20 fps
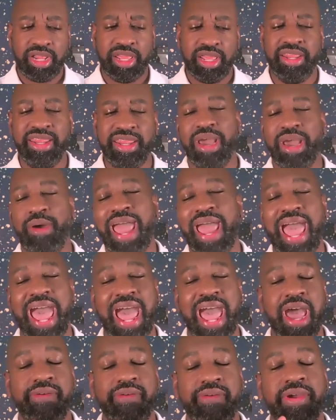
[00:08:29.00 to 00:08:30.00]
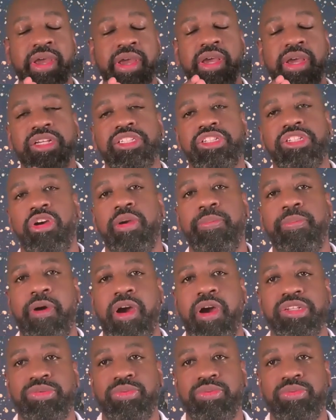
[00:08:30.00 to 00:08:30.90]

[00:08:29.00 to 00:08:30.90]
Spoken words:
they would have certain parts